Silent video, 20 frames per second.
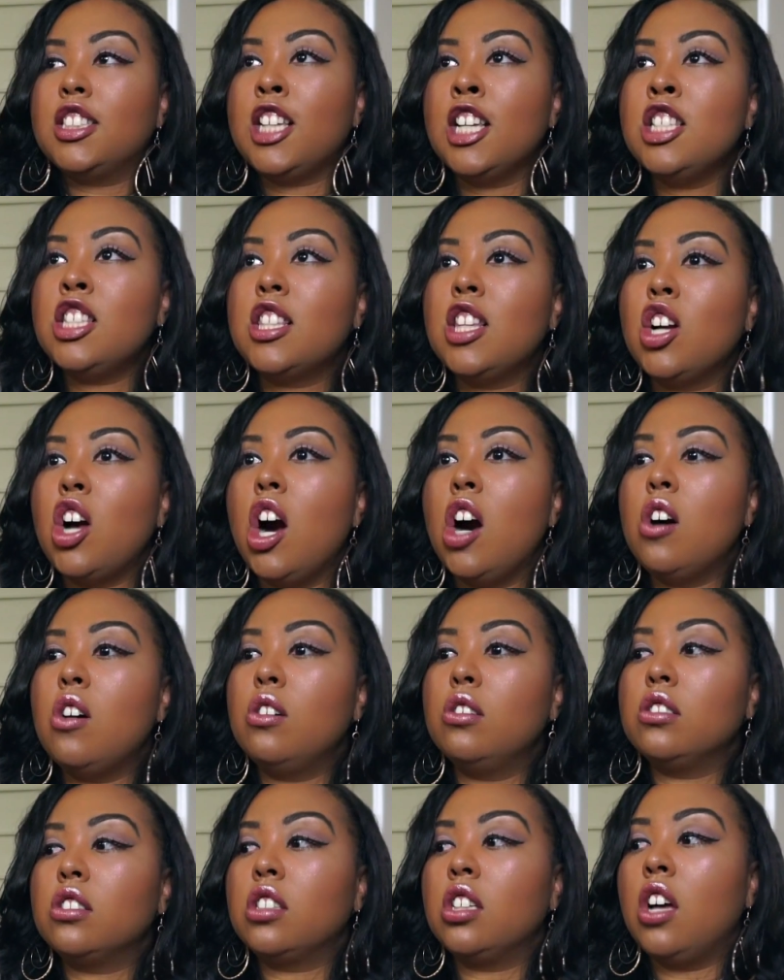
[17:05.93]
Sister
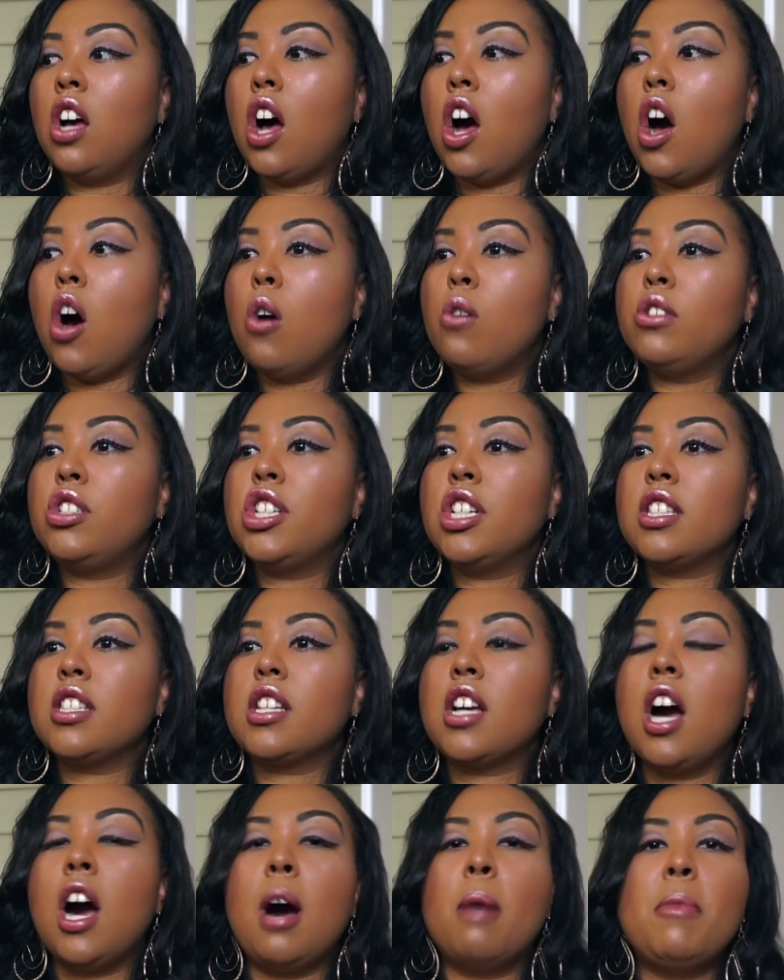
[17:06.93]
goes, oh,
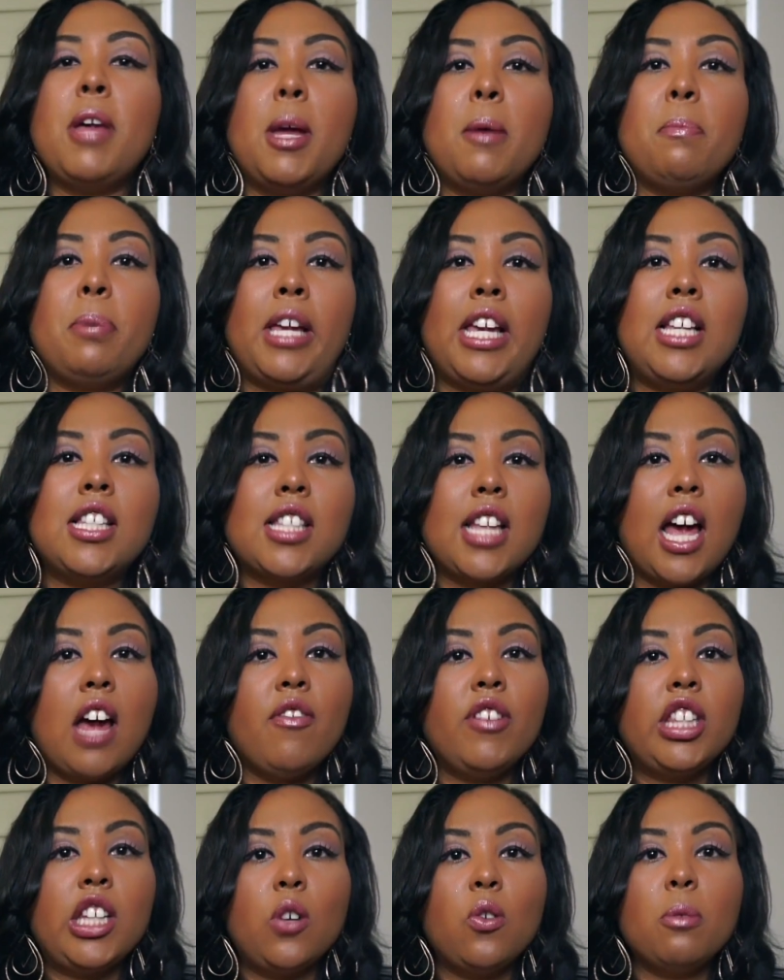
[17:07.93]
just come in peace and
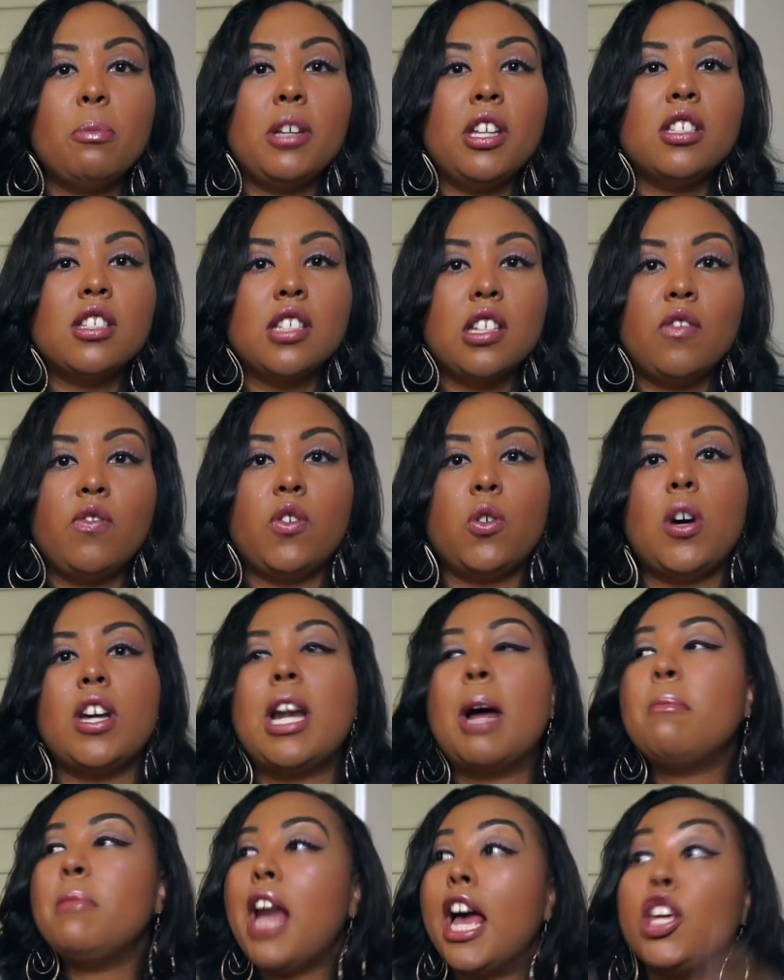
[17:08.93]
everything will be civil.
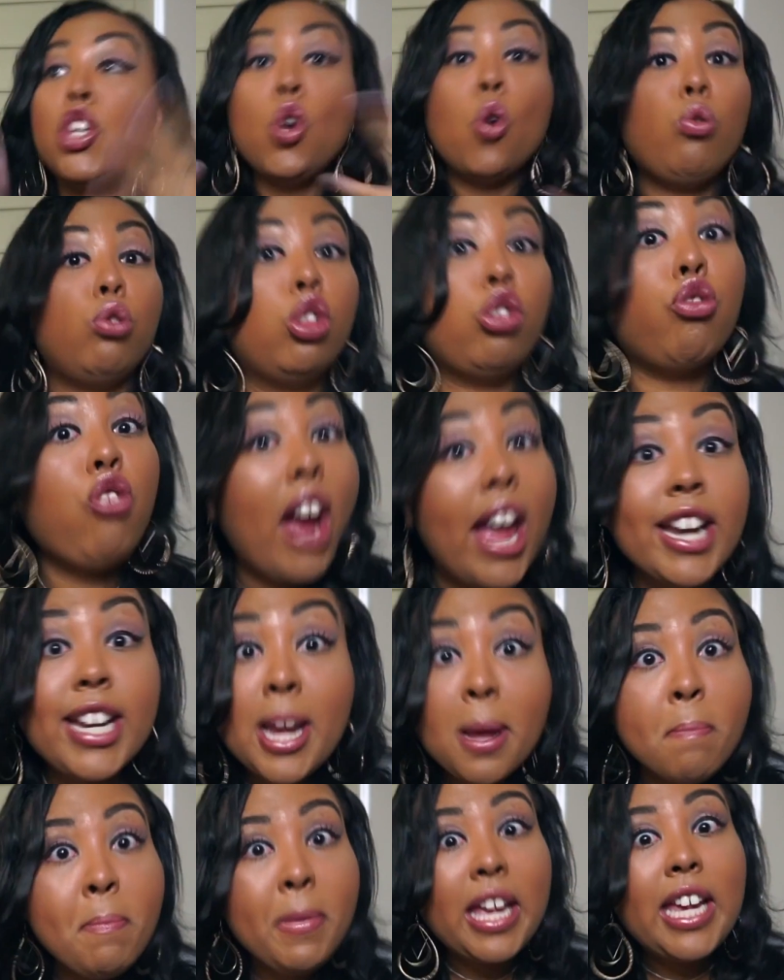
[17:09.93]
And I'm like, you
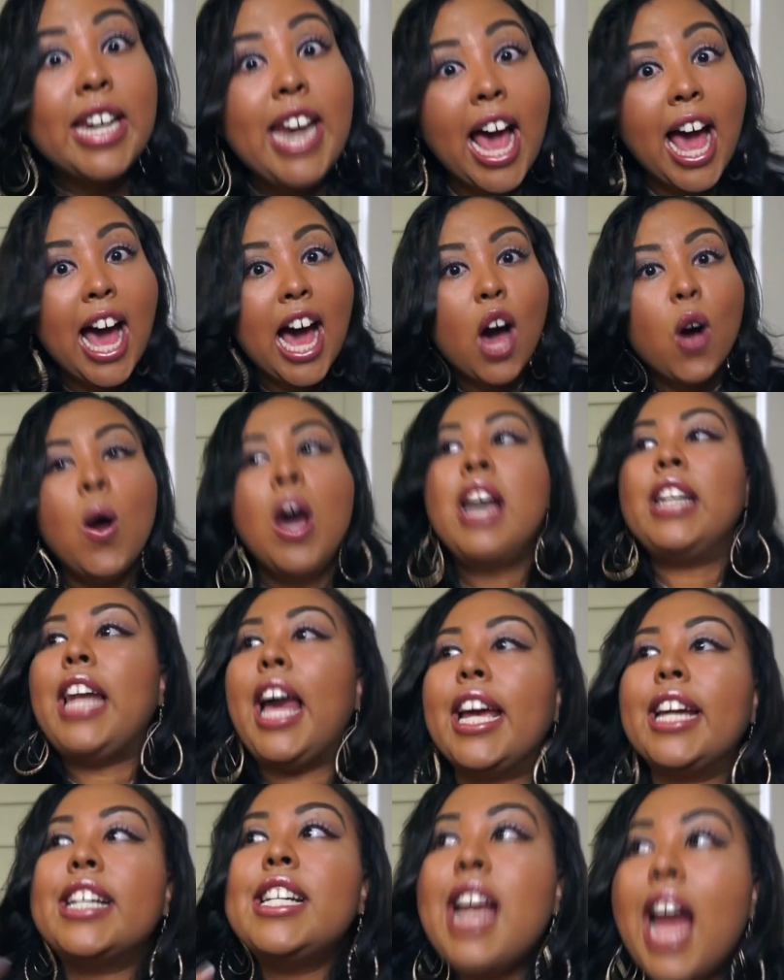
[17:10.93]
threatening me now?
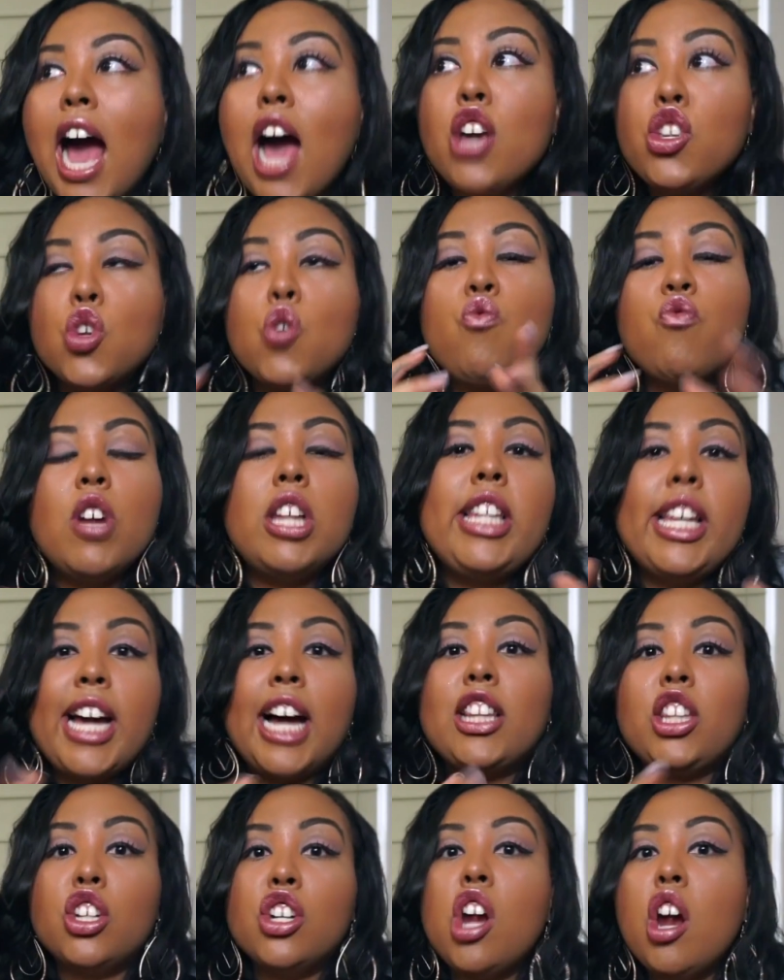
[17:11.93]
Like, now you really
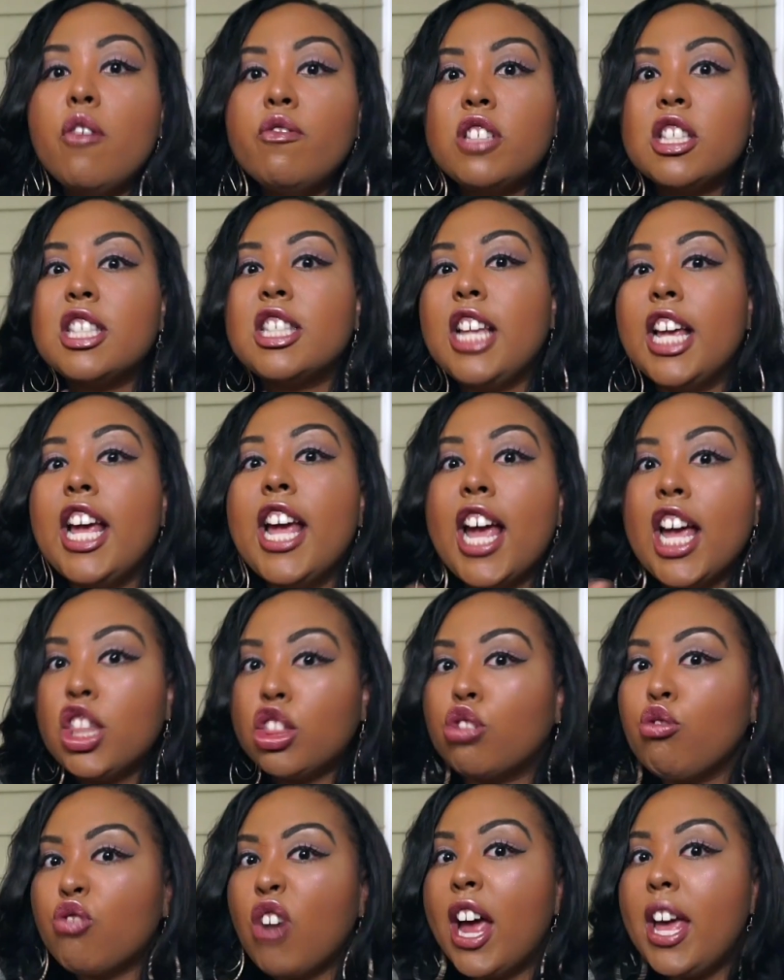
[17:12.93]
got the nerve to sit here
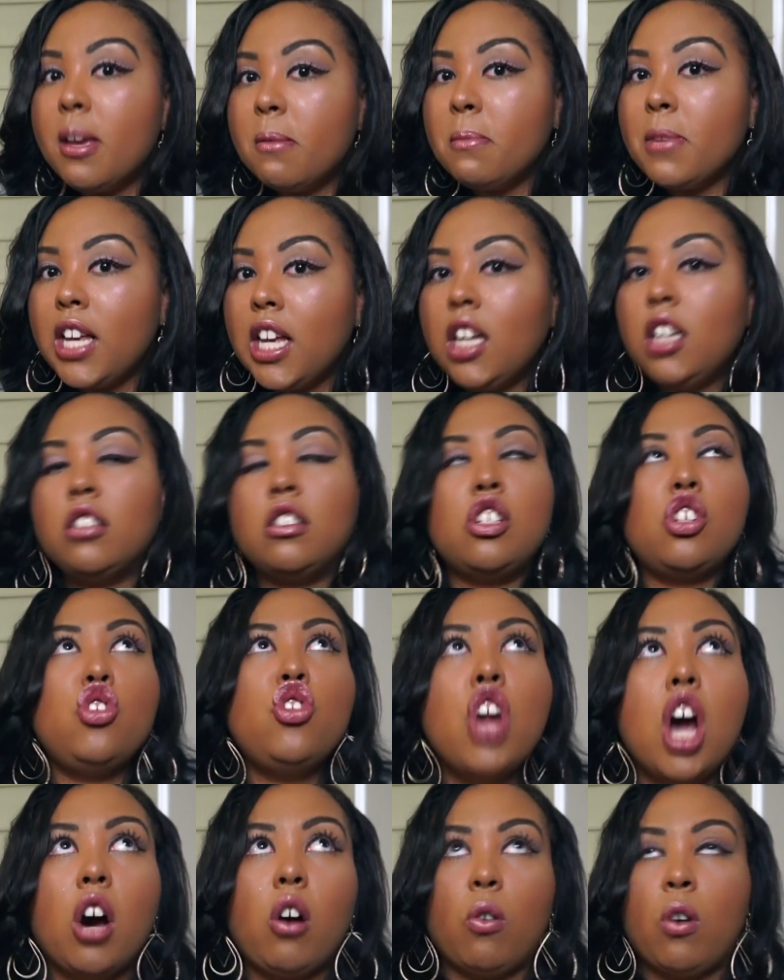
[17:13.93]
and threaten
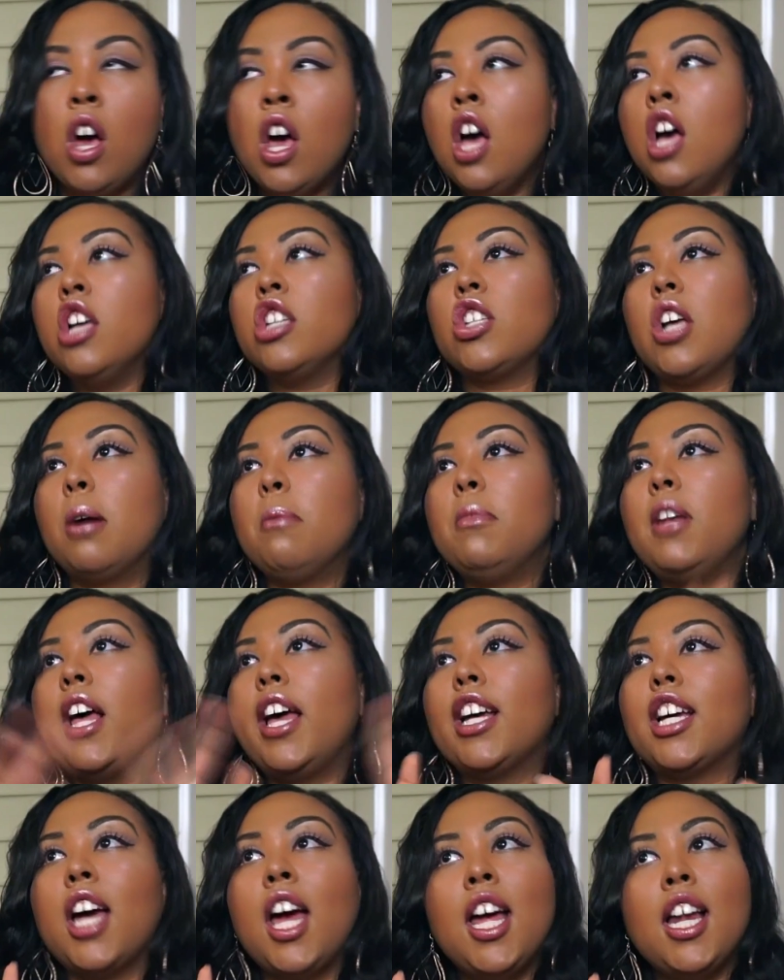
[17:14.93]
me? No. So I'm
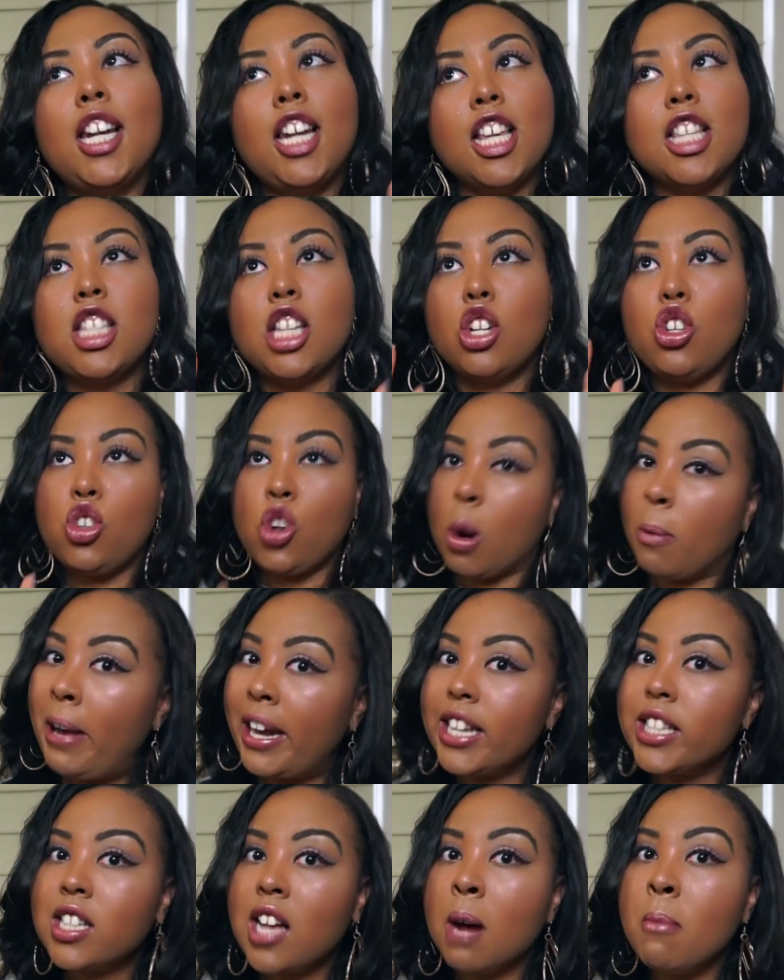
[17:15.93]
like, listen,
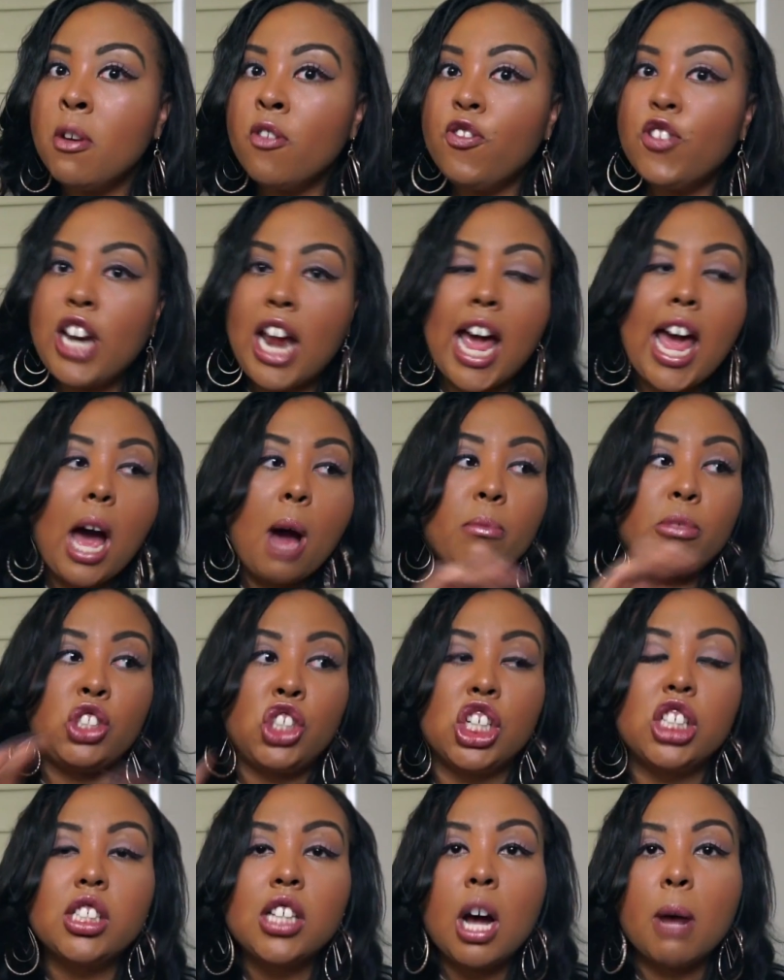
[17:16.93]
nobody's coming for that. I'm
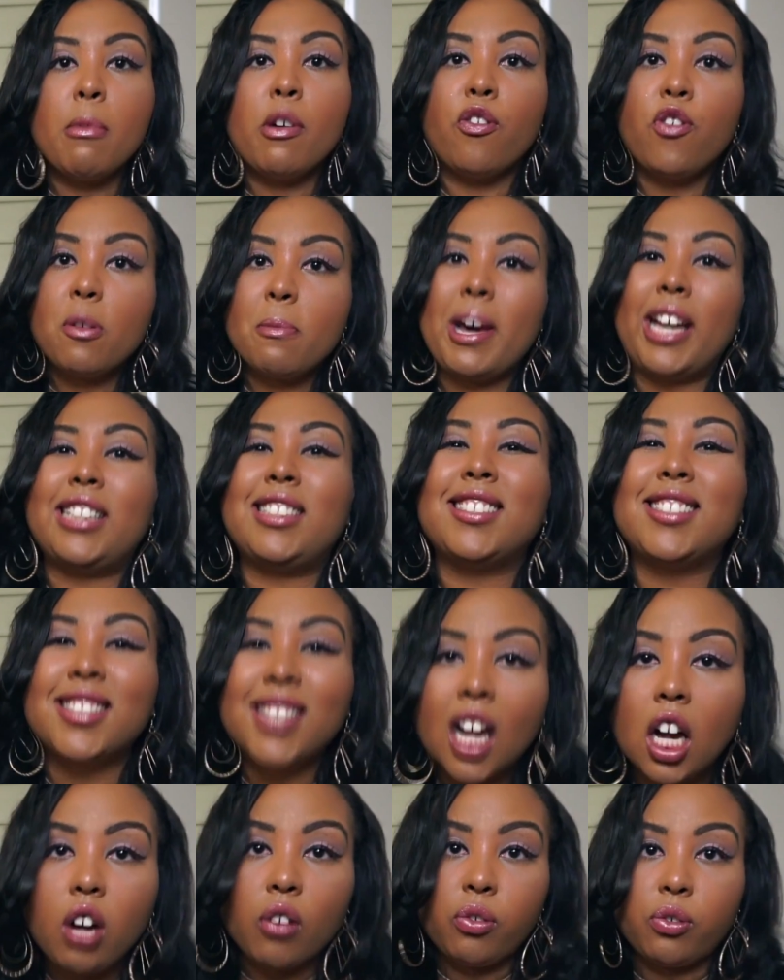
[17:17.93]
just coming for my
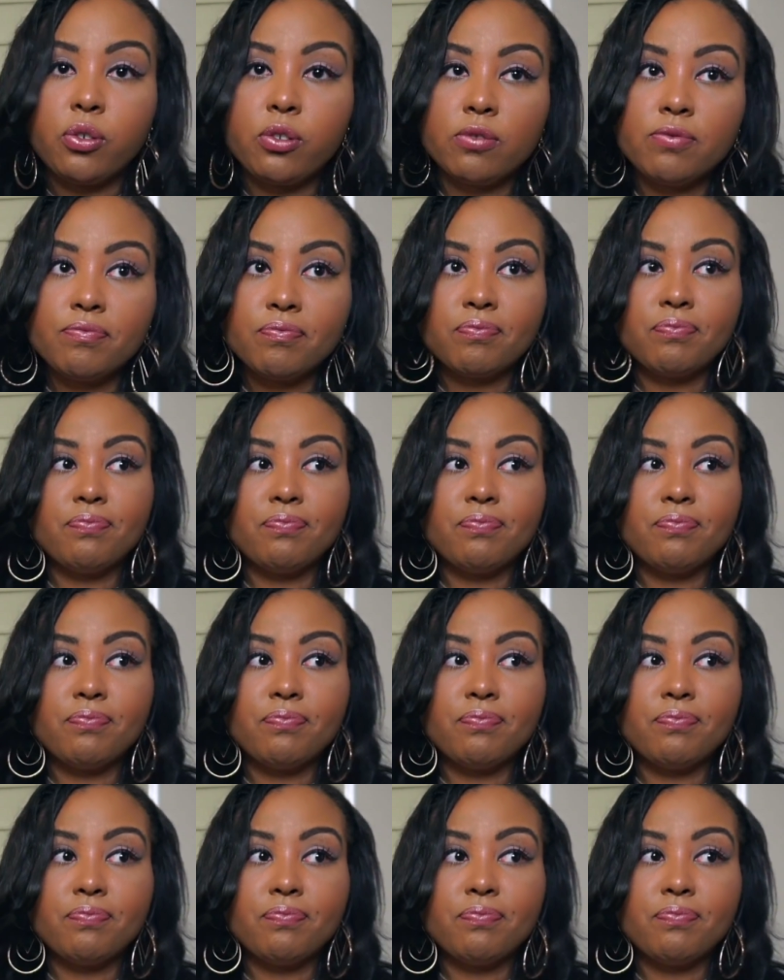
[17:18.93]
stuff.